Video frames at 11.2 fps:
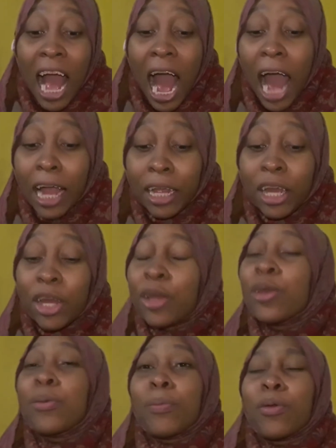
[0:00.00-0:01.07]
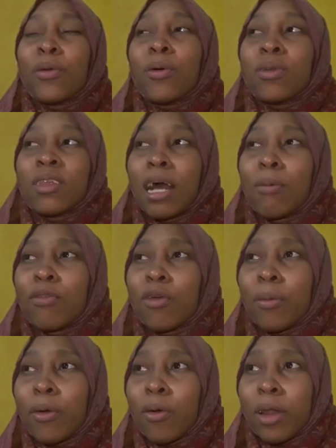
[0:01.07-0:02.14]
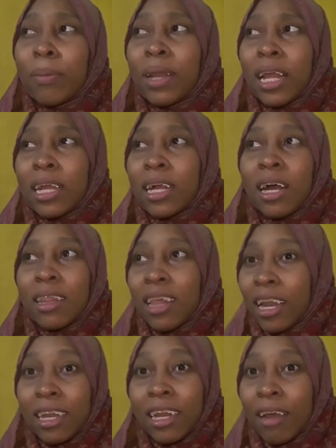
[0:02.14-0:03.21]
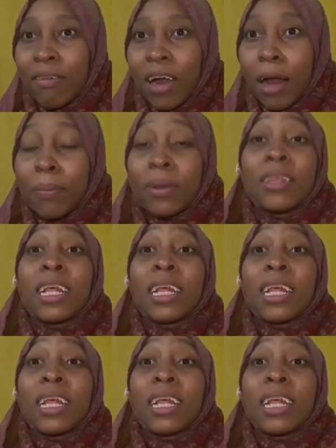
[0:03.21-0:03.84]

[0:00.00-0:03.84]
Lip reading: I Some of you are gonna be like that it never happens.